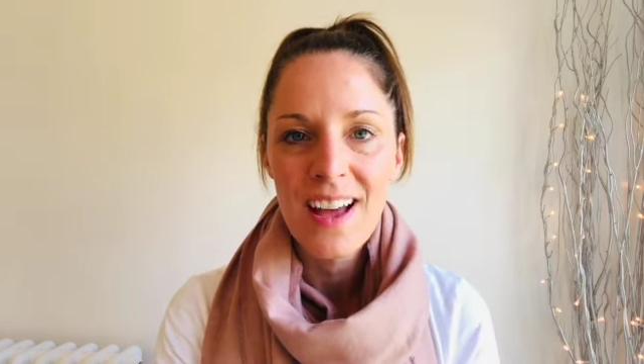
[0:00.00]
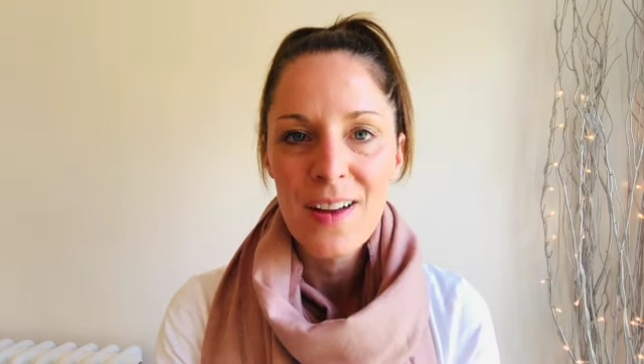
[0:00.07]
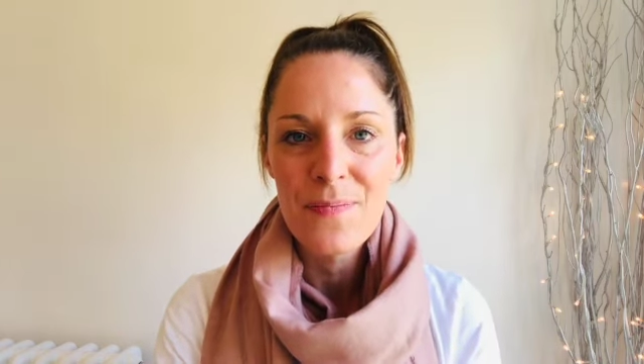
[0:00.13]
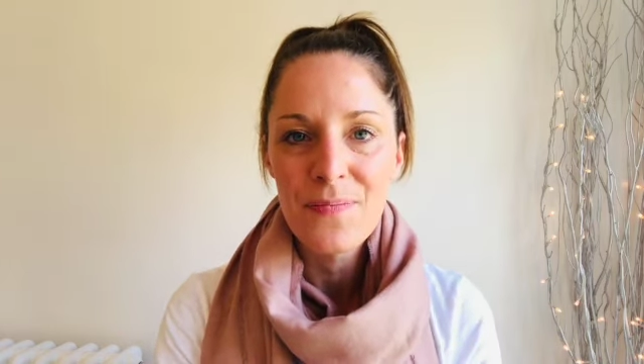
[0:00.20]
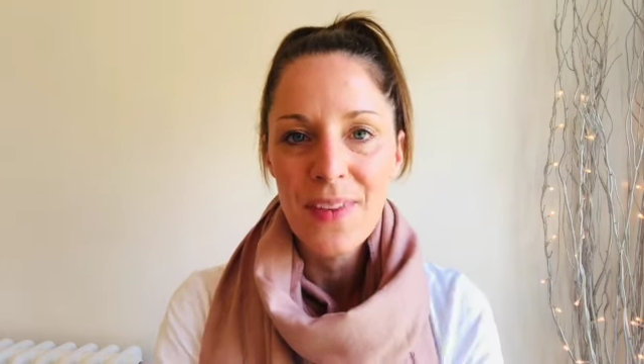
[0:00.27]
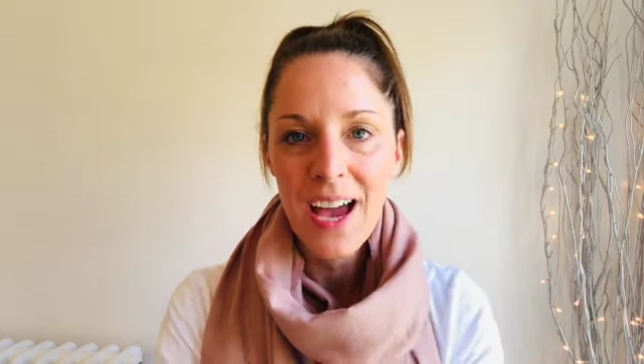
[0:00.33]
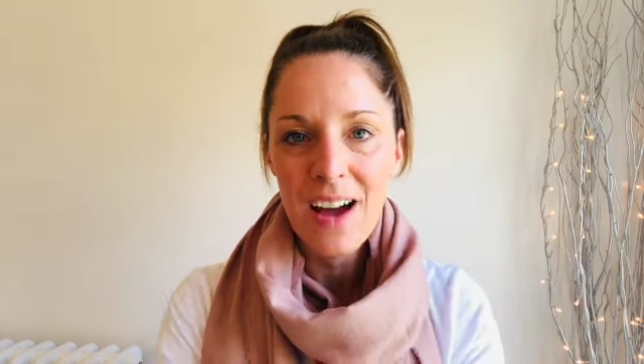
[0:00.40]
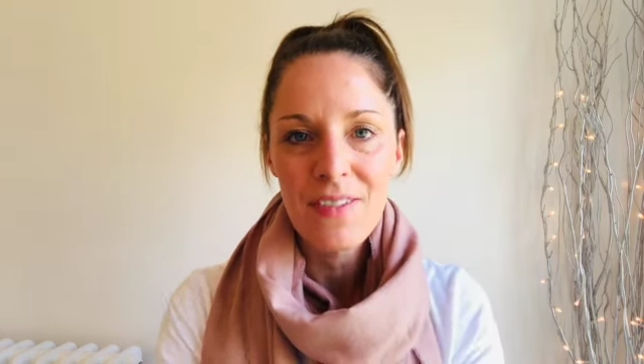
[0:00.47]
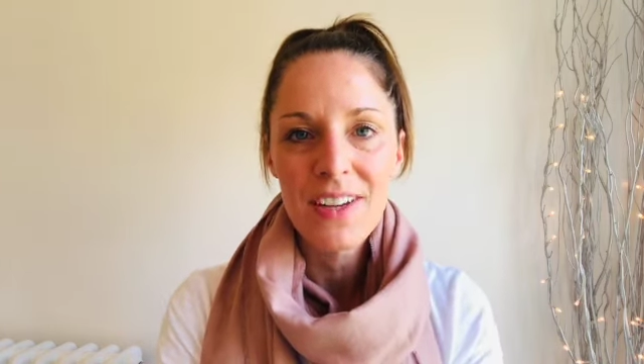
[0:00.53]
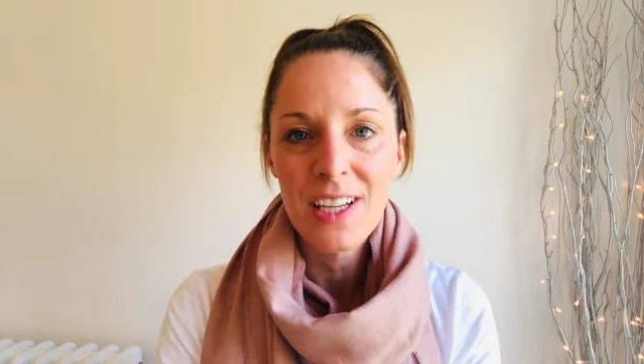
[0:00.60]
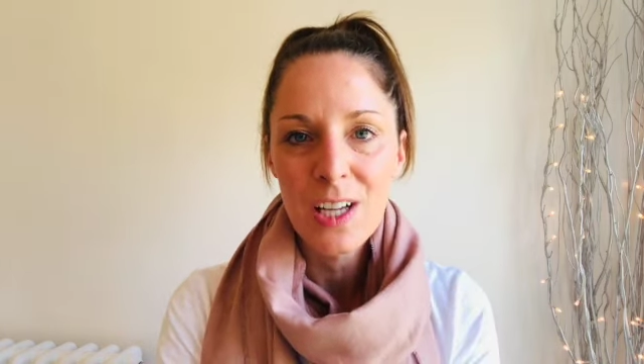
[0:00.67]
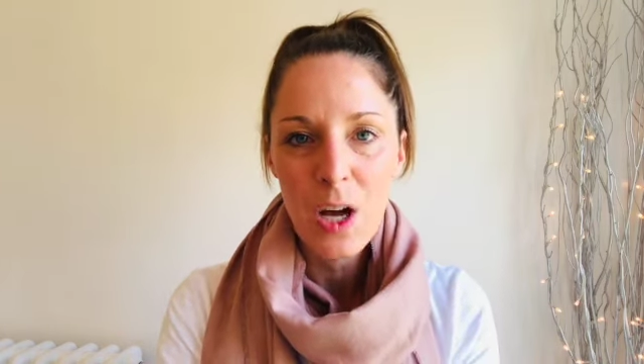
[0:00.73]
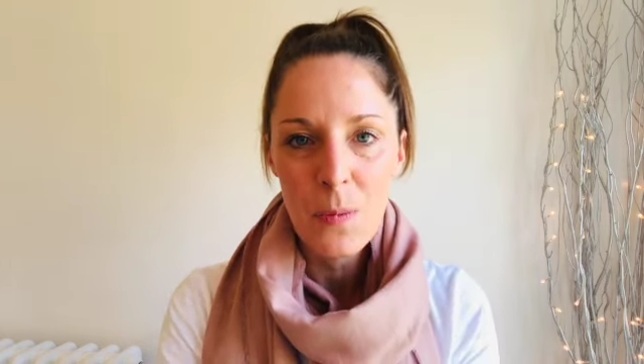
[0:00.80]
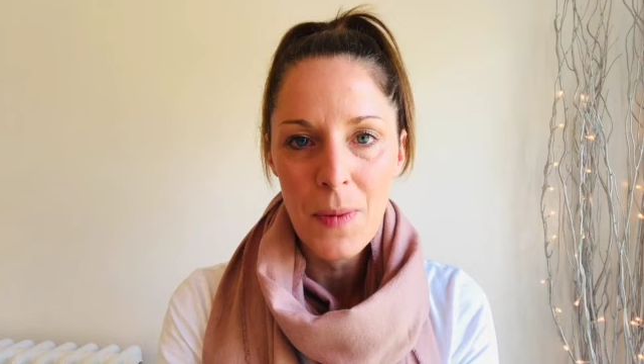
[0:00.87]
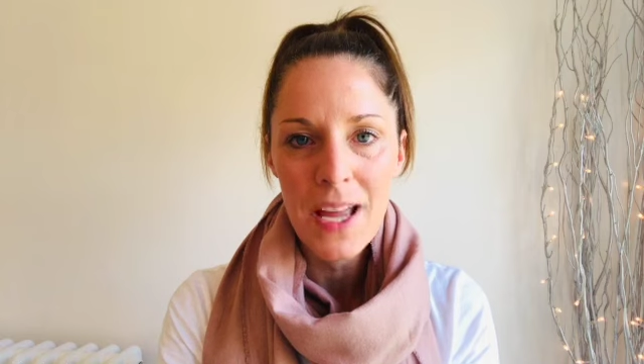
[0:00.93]
um,
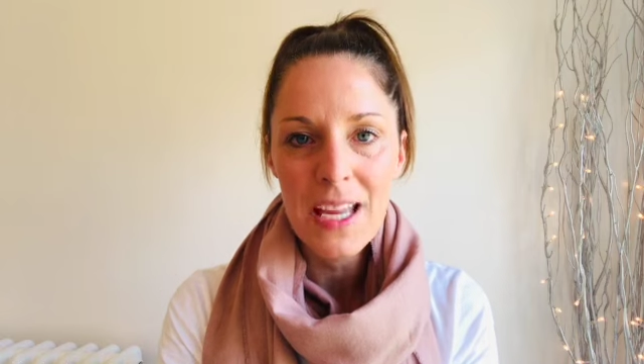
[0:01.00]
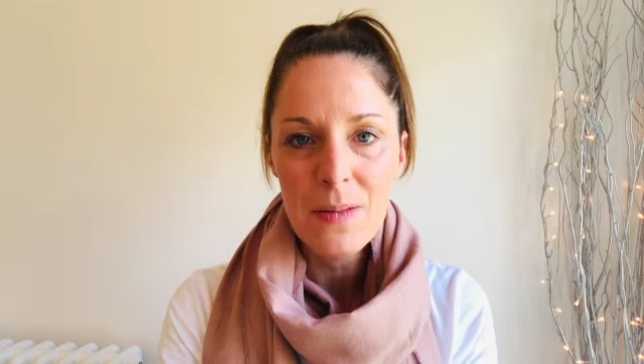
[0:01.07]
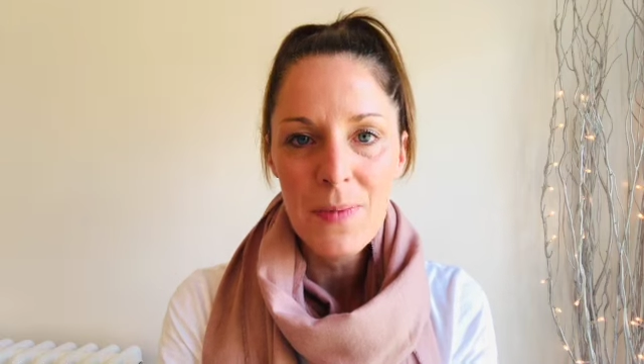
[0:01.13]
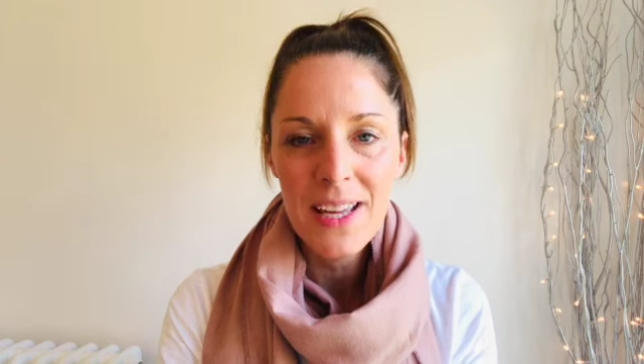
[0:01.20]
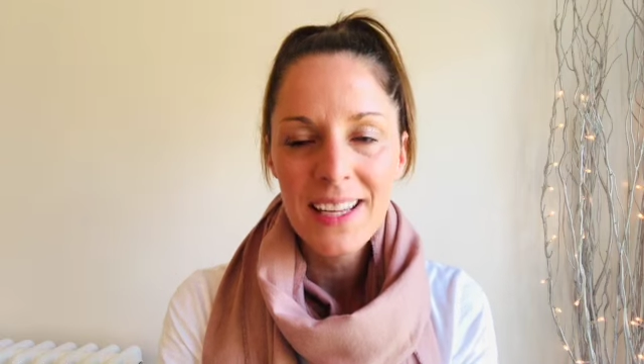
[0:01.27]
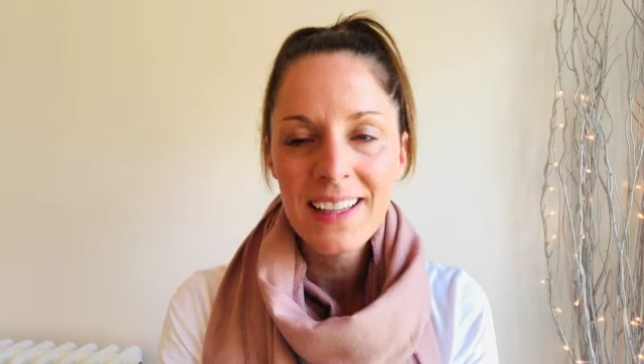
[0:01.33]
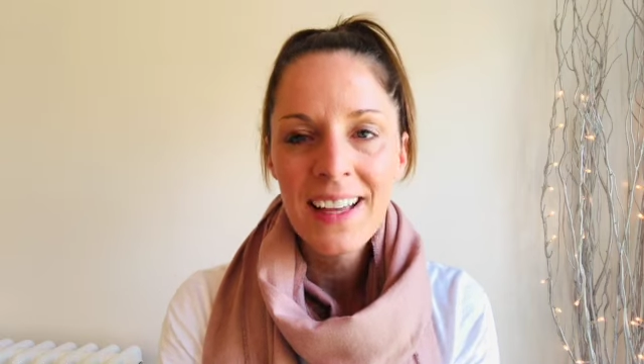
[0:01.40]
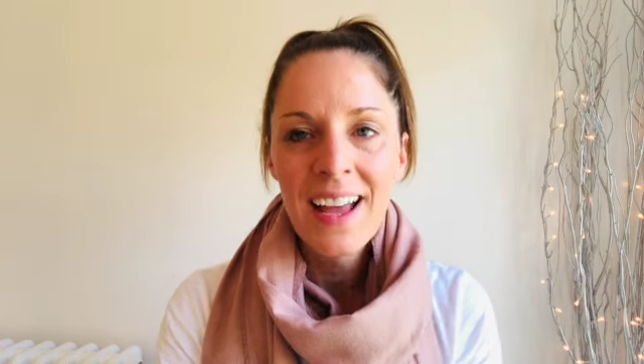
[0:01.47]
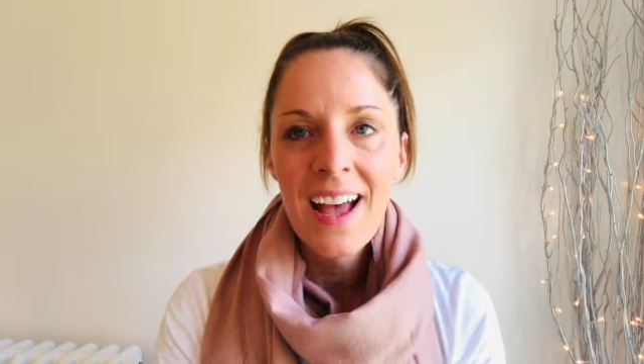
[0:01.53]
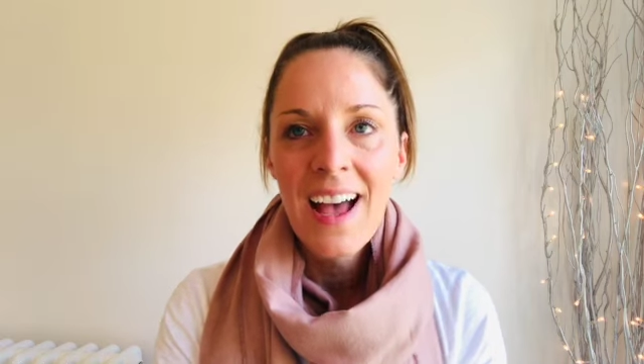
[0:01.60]
having a baby,